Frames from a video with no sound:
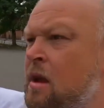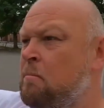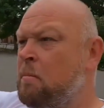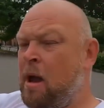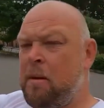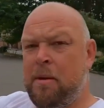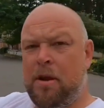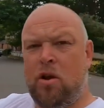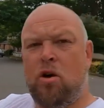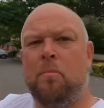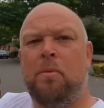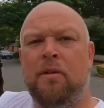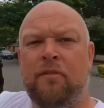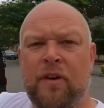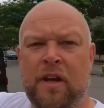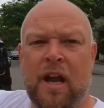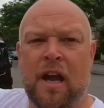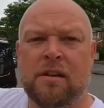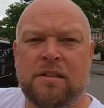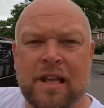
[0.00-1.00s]
maybe a couple of
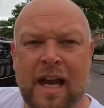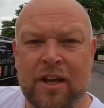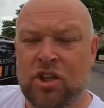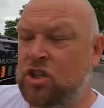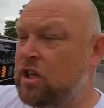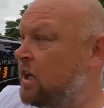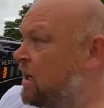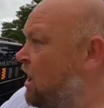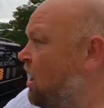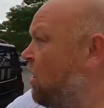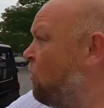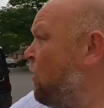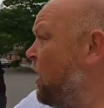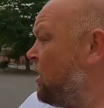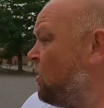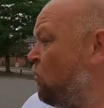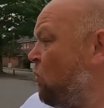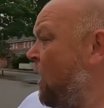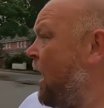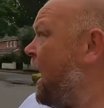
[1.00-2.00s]
videos last year, I
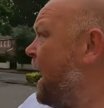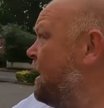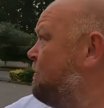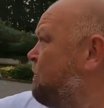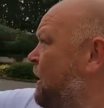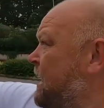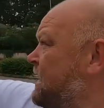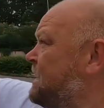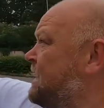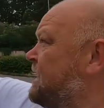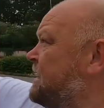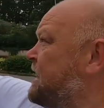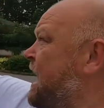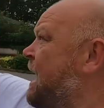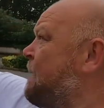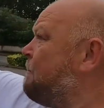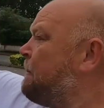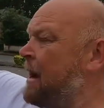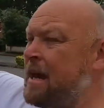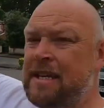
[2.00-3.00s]
went away.
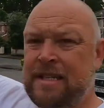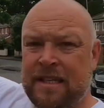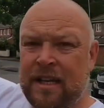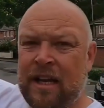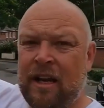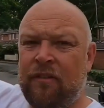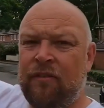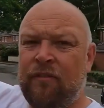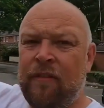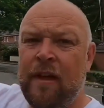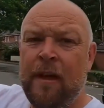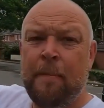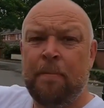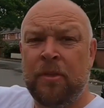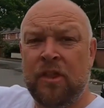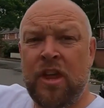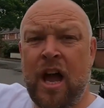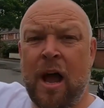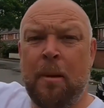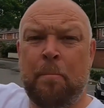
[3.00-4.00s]
That basically
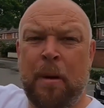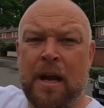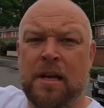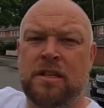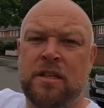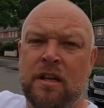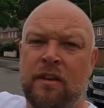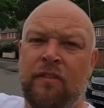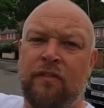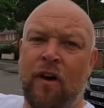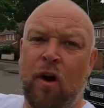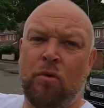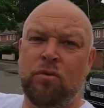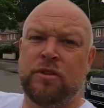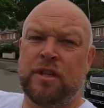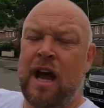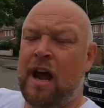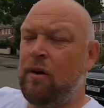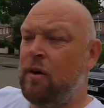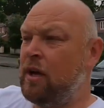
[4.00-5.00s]

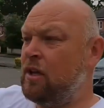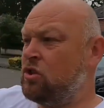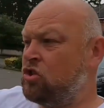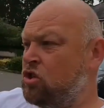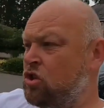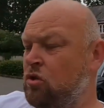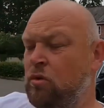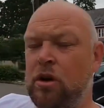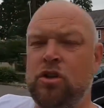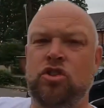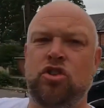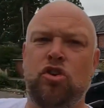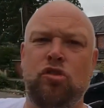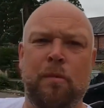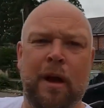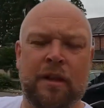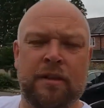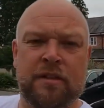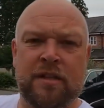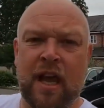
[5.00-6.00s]
folds out into a
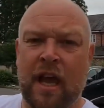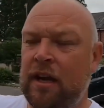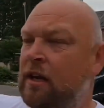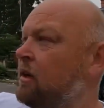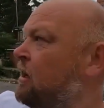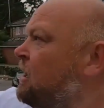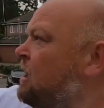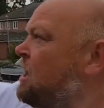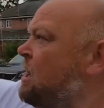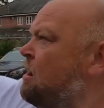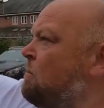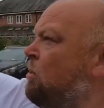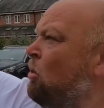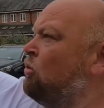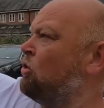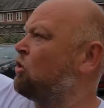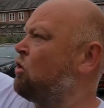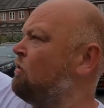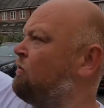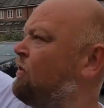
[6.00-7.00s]
two-man tent. Pull
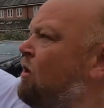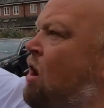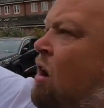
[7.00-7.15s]
the cover